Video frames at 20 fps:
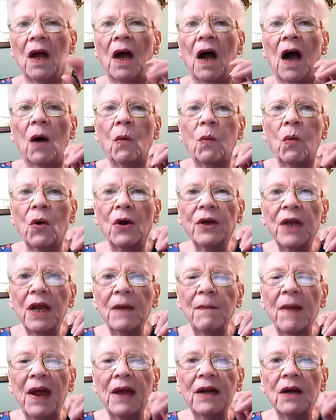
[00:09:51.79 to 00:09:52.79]
A
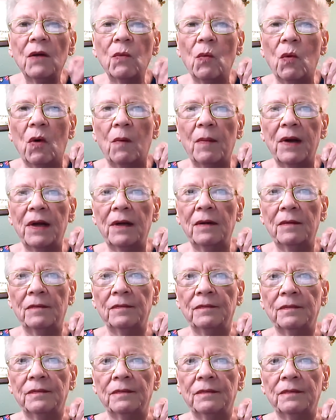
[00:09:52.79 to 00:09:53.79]
working man and woman
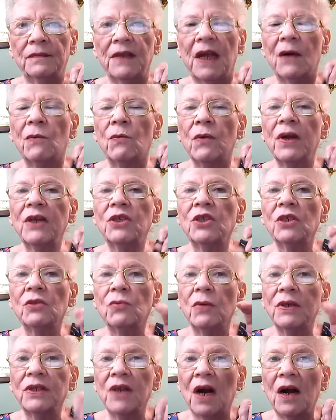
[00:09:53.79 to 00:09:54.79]
that reaches
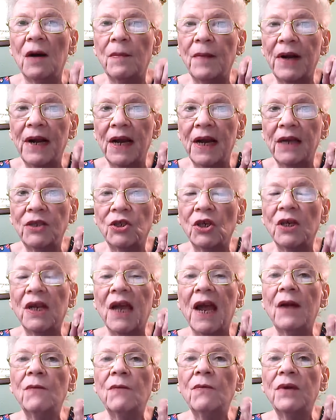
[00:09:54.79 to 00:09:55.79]
retirement age and
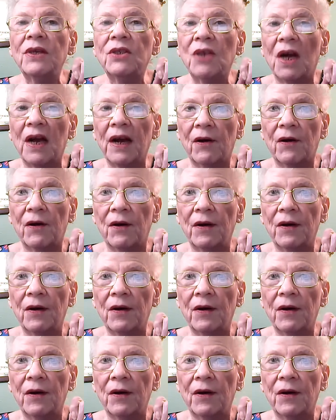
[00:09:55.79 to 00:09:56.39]
can retire